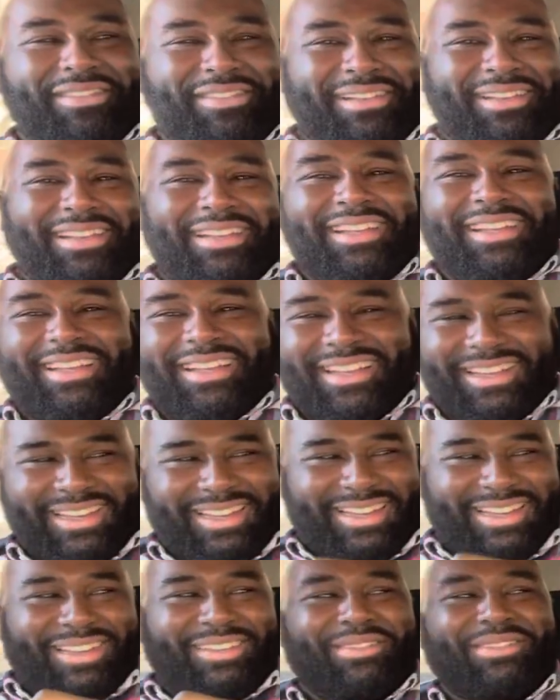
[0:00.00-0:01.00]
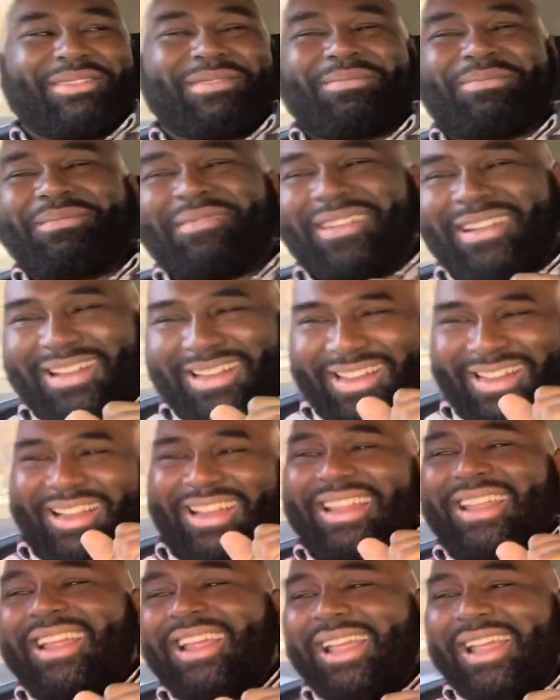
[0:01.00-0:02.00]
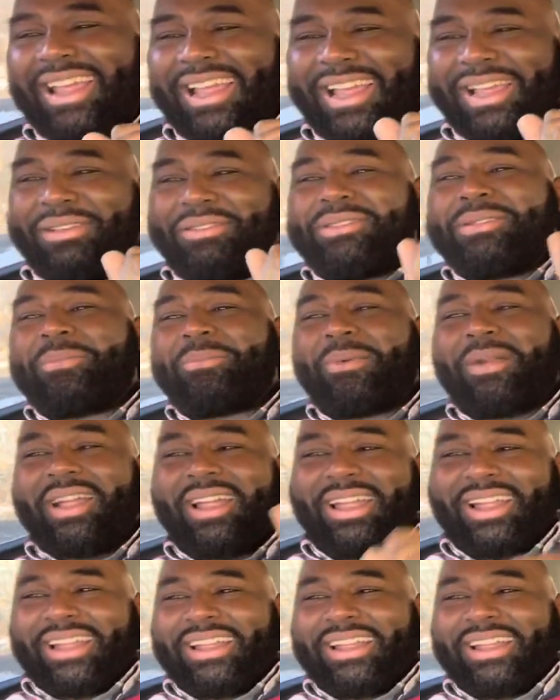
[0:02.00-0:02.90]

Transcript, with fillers: No fucking prank, you lying. it was a prank.